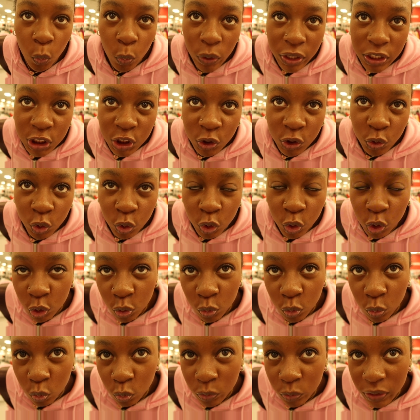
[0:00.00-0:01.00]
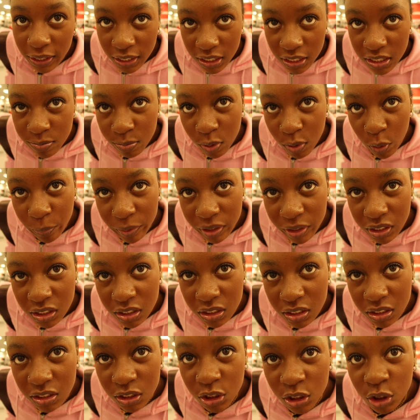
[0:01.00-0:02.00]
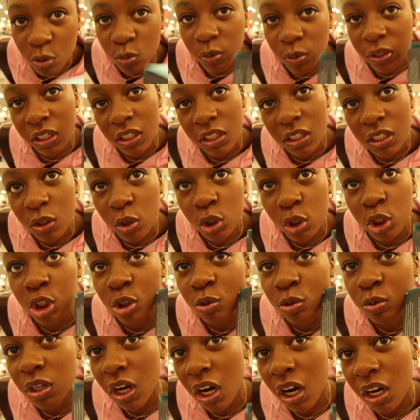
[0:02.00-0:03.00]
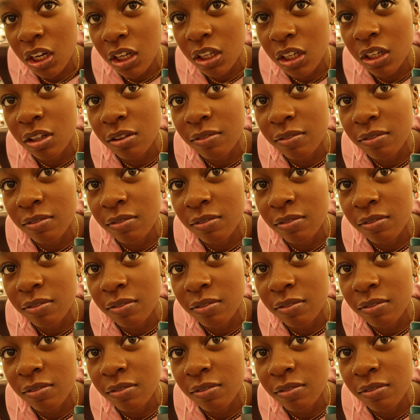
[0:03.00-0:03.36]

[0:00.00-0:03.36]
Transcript: What do you do in this moment? Do you get it or do you not get